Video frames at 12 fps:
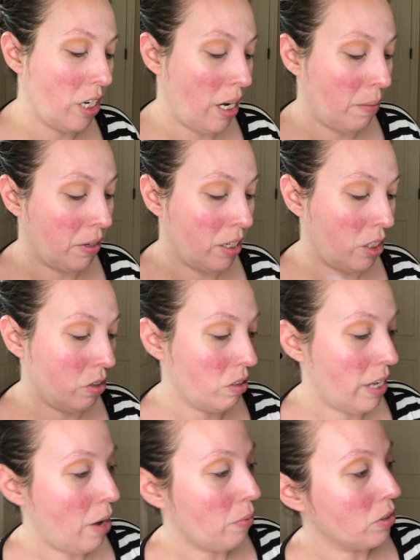and I'm gonna use
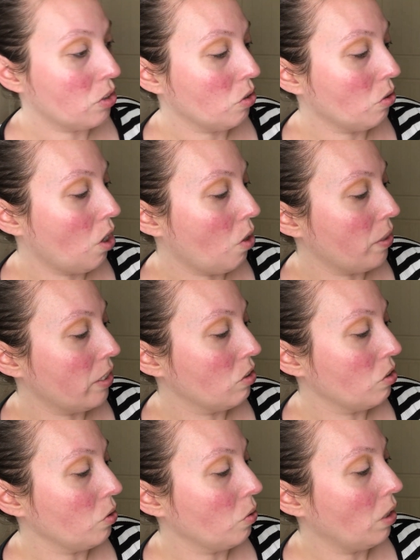that one to go
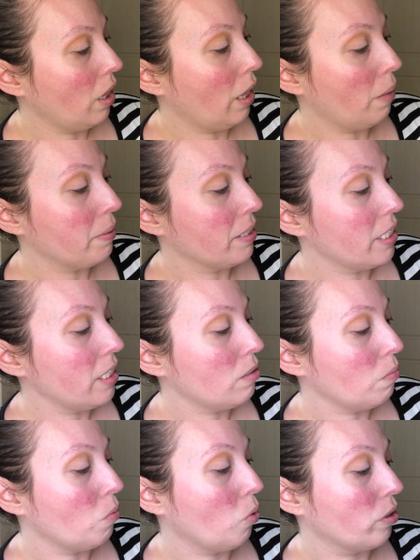into La
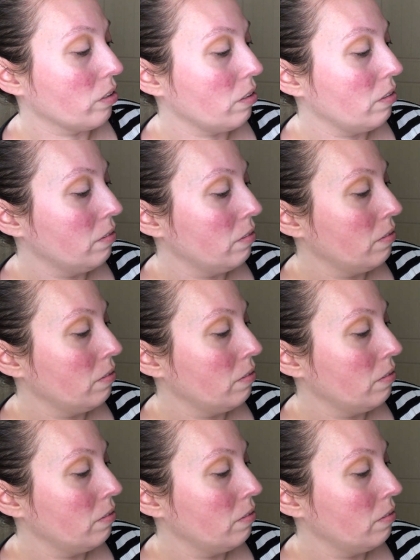Petite Morte.